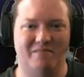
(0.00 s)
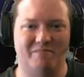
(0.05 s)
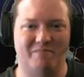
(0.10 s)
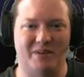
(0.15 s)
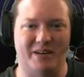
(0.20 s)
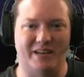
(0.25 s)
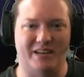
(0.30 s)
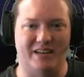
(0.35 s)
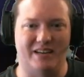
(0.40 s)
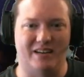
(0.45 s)

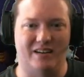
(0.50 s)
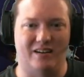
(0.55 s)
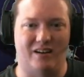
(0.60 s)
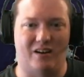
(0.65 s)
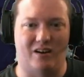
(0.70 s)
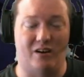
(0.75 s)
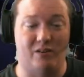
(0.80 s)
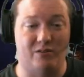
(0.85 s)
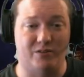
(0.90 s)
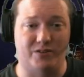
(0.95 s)
But
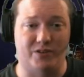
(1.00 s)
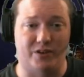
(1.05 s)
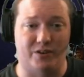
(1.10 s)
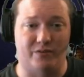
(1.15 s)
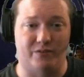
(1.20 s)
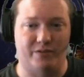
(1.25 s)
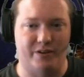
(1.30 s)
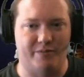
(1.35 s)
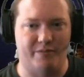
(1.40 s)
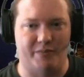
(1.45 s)

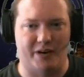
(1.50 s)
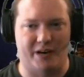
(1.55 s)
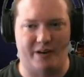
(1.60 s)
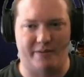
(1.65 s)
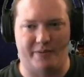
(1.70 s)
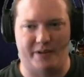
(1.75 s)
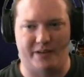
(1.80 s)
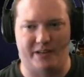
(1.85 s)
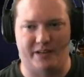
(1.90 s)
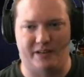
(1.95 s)
also, in my
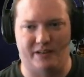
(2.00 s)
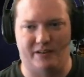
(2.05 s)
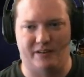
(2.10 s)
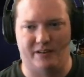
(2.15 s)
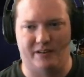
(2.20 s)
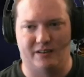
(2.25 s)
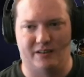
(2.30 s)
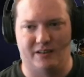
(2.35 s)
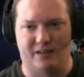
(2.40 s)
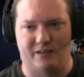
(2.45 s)
opinion,
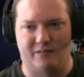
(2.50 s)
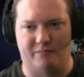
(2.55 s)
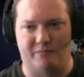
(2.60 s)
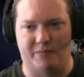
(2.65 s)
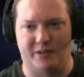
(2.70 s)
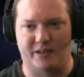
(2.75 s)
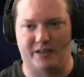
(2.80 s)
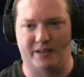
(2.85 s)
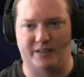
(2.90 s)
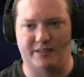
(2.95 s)

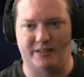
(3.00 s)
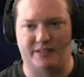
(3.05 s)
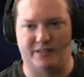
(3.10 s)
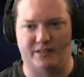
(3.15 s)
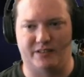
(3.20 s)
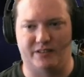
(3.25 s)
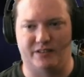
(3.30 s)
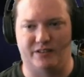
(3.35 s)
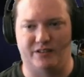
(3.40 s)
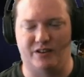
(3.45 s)

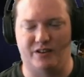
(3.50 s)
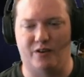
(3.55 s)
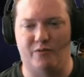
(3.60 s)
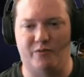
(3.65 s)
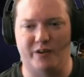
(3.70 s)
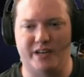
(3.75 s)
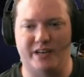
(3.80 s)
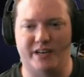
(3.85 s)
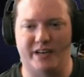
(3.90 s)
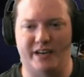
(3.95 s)
because no
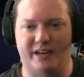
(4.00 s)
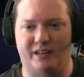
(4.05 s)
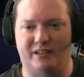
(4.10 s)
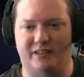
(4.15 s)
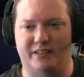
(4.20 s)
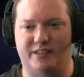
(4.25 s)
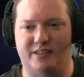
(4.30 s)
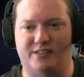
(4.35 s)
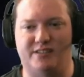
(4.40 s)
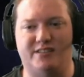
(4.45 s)
way in
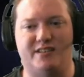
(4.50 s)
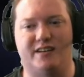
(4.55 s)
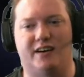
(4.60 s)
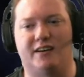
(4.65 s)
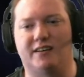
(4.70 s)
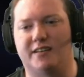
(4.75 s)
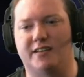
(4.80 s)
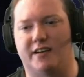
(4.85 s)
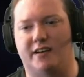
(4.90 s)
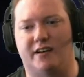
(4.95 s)
hell is
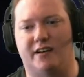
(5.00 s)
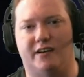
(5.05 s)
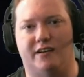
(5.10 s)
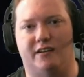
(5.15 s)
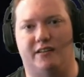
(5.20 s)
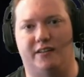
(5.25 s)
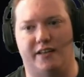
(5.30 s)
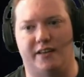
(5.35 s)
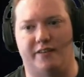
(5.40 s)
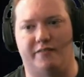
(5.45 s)
Duncan
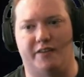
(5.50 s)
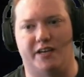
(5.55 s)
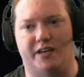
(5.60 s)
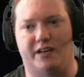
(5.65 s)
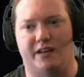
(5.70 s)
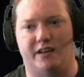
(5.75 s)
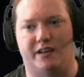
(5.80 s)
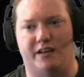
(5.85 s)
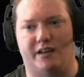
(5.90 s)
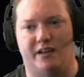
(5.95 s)
gonna leave it.
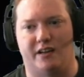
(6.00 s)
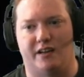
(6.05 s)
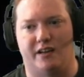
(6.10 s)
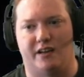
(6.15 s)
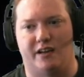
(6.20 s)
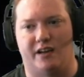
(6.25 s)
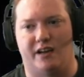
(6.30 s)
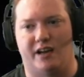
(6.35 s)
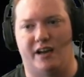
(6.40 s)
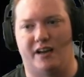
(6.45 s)

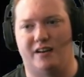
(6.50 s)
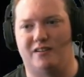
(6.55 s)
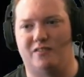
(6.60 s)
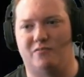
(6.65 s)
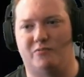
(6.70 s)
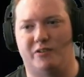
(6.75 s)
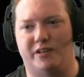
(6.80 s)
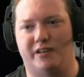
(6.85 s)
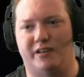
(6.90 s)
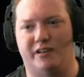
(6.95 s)
And
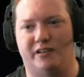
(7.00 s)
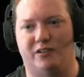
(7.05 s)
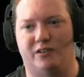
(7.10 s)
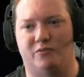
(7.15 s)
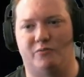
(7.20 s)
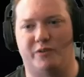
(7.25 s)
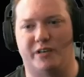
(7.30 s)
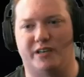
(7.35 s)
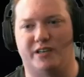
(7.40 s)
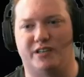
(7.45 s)
no way in hell
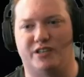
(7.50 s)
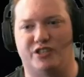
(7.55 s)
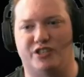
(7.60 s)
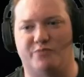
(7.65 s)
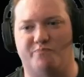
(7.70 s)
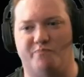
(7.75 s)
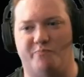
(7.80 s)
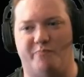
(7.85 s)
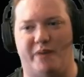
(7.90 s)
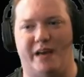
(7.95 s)
are we gonna
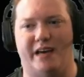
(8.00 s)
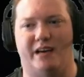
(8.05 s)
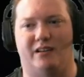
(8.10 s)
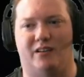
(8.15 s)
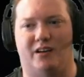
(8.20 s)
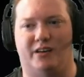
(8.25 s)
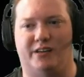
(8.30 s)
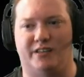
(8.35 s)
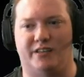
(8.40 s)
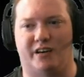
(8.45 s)
just bail
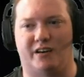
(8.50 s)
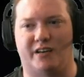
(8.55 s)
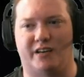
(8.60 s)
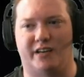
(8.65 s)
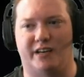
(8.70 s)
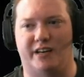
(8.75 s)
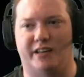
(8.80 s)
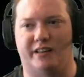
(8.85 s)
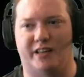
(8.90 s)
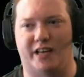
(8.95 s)
on
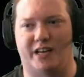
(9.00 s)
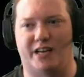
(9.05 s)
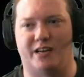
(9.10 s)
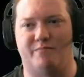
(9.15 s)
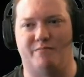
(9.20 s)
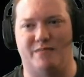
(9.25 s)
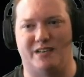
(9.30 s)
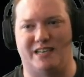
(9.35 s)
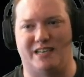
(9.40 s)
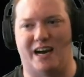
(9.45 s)
Duncan and let
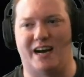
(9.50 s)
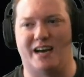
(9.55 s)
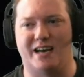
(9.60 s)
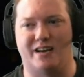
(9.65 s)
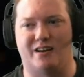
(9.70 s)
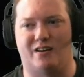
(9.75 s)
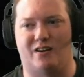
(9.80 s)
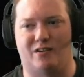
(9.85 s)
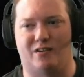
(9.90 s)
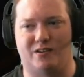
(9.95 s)
him die
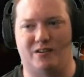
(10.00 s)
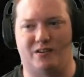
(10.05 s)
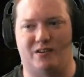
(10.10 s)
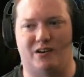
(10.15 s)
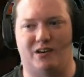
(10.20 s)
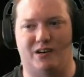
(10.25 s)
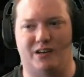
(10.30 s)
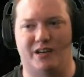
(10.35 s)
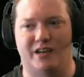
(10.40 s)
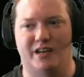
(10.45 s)
in Hong
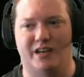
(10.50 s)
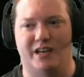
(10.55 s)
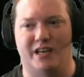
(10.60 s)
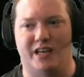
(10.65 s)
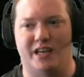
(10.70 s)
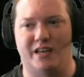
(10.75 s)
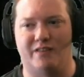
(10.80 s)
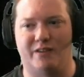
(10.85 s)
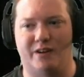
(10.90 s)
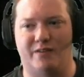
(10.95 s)
Kong,
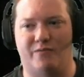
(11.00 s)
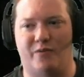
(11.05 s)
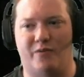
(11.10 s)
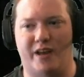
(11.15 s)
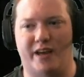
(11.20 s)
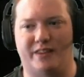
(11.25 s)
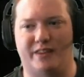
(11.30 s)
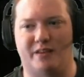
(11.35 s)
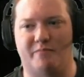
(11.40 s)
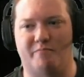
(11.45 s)
even if
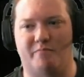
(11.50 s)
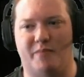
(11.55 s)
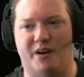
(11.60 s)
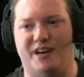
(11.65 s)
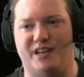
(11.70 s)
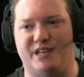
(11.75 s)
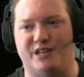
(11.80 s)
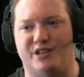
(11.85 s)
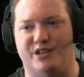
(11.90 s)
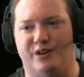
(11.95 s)
we had the
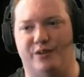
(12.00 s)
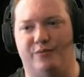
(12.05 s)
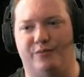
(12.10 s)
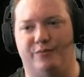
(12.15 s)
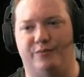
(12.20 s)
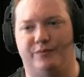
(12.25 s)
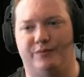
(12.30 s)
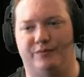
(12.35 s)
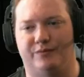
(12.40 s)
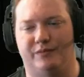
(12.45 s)
money to.
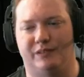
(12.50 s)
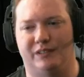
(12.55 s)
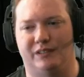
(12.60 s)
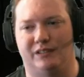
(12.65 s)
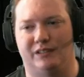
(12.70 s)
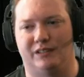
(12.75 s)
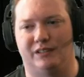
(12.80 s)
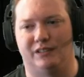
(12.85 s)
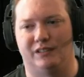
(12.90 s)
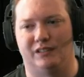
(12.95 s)

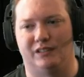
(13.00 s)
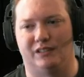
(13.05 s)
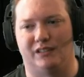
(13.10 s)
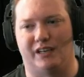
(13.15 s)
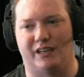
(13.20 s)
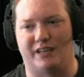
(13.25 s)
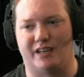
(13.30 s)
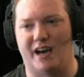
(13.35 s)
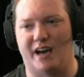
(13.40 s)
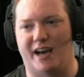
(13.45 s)

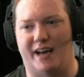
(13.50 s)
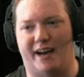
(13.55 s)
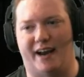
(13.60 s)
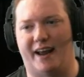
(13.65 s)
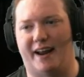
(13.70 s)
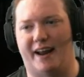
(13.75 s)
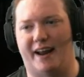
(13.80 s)
Like, nah.